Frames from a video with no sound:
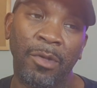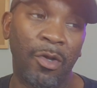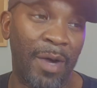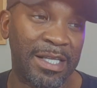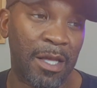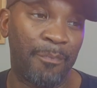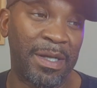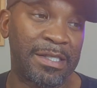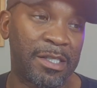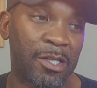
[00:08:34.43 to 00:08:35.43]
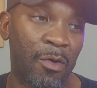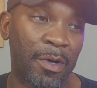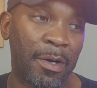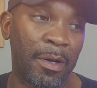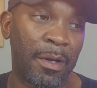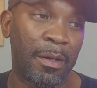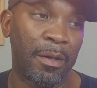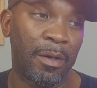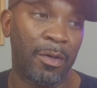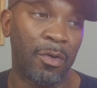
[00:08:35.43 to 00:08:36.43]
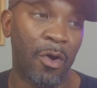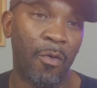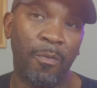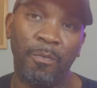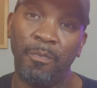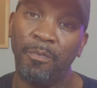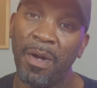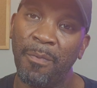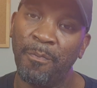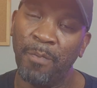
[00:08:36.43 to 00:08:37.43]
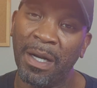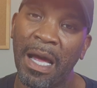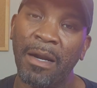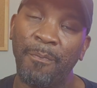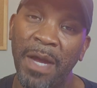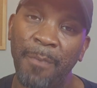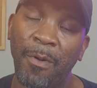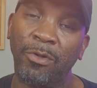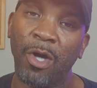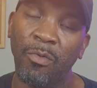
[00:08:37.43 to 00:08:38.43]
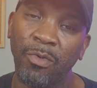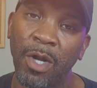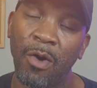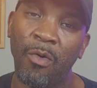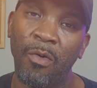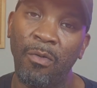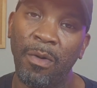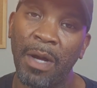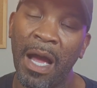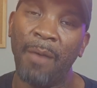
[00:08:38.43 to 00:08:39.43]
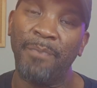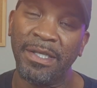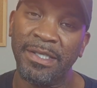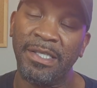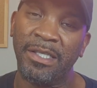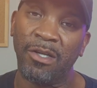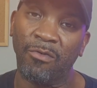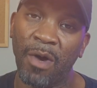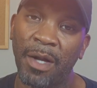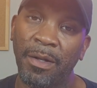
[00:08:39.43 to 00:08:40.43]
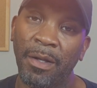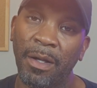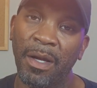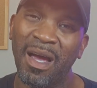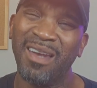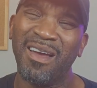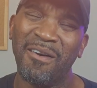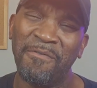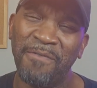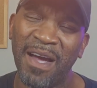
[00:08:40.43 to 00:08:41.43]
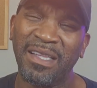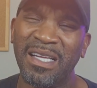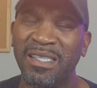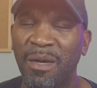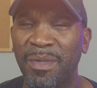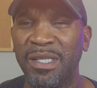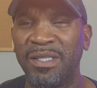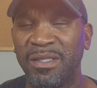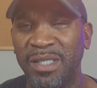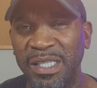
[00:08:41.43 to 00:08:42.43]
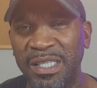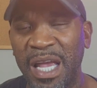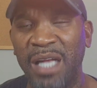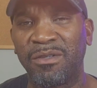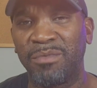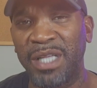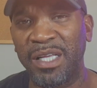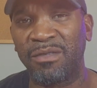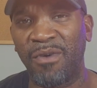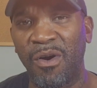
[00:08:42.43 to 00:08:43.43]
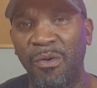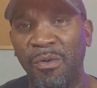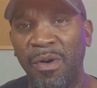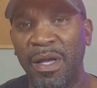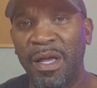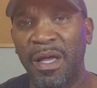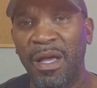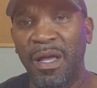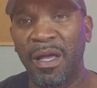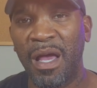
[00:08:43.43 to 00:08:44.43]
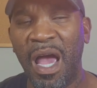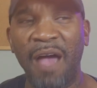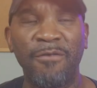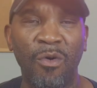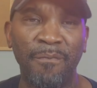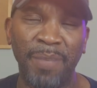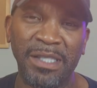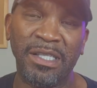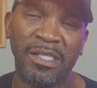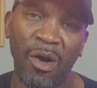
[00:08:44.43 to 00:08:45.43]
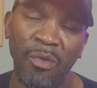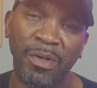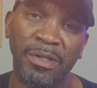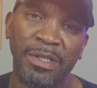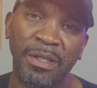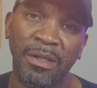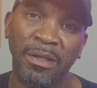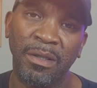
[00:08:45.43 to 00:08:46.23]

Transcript: You know, as a business owner, you know, a lot of people don't know how businesses are run and the effect that some of this, these tantrums they throw have on business owners.